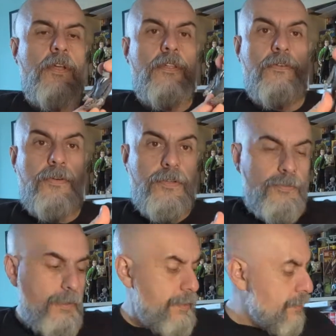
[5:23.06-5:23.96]

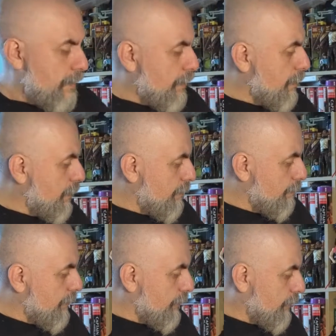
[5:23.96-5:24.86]
first one,
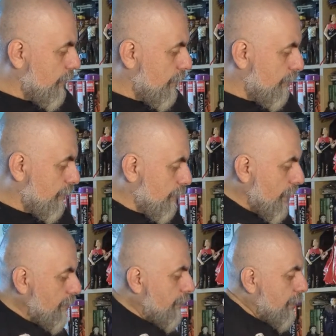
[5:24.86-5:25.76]
Mr.
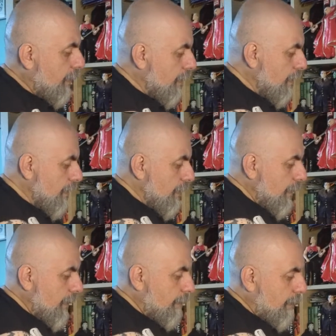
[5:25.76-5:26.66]
Lovecraft
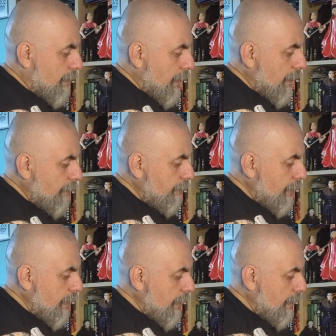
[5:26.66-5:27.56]
himself.
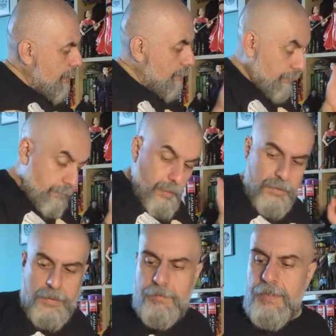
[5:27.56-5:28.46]
And
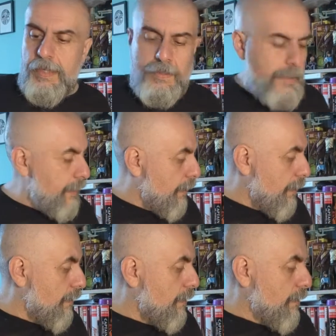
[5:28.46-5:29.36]
since that they
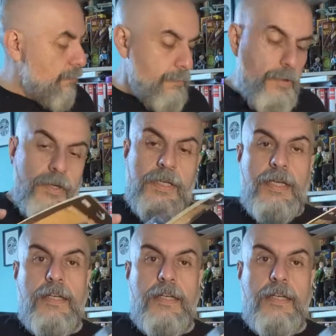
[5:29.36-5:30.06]
are working,